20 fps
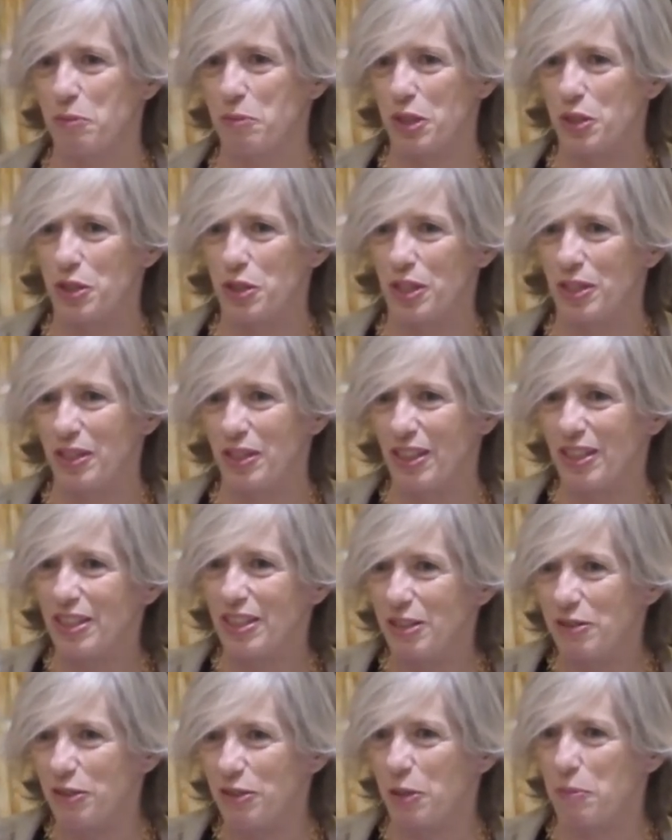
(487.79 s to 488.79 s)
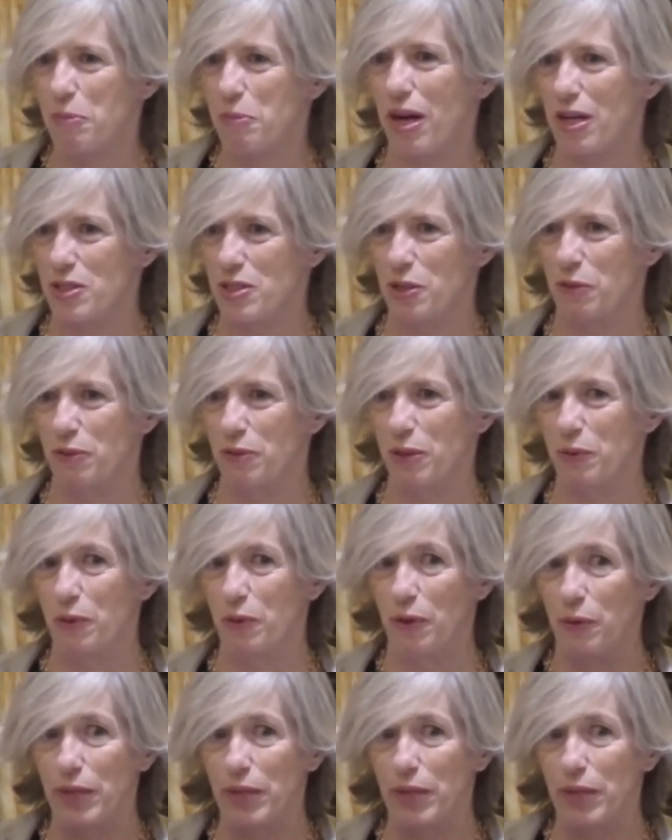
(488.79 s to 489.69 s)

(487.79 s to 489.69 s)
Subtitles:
between the different parts of the world.